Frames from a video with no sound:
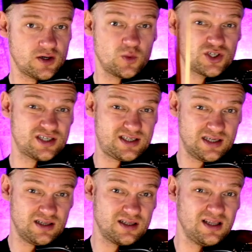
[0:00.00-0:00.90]
which is
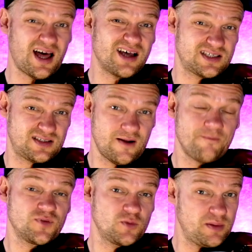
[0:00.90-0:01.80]
still the last
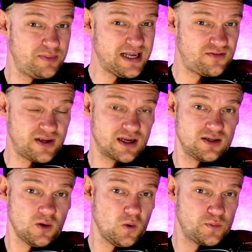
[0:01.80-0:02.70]
to be played finger in
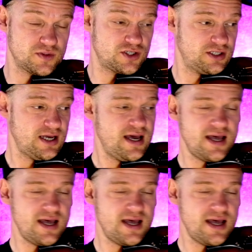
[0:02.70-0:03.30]
the old position.